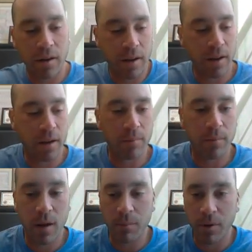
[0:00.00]
Again,
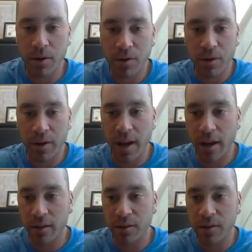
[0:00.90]
I'm going to show you
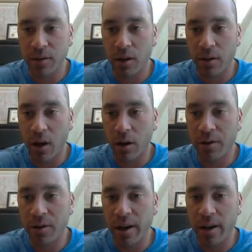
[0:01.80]
how to install the
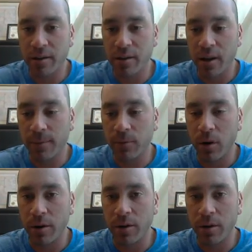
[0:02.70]
ArcGIS
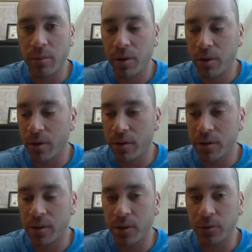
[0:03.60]
software on your computers.
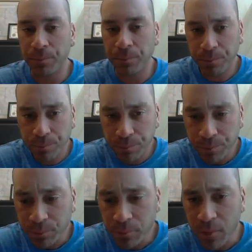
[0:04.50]
So
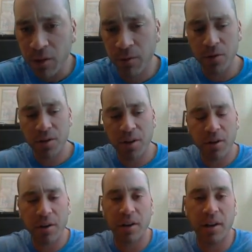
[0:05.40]
first thing
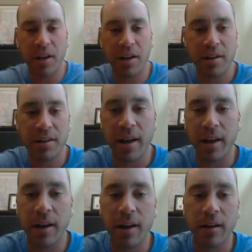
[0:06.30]
you're going to need is
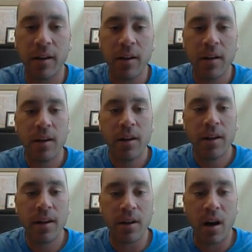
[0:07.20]
an
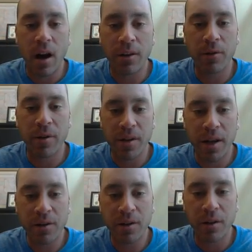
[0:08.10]

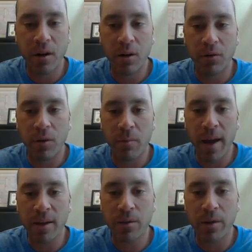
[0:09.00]
authorization code from
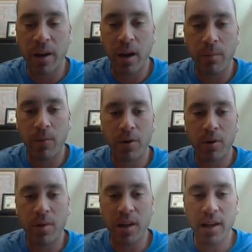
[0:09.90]
Esri, and I'm going
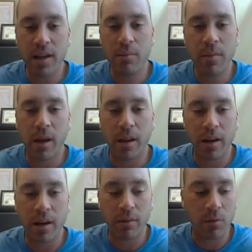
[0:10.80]
to be
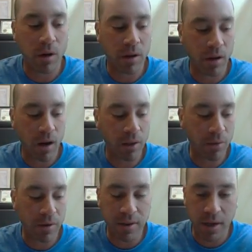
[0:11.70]
emailing everyone an
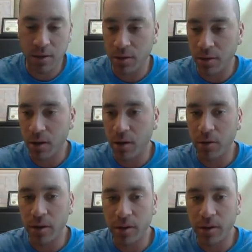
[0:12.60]
authorization code.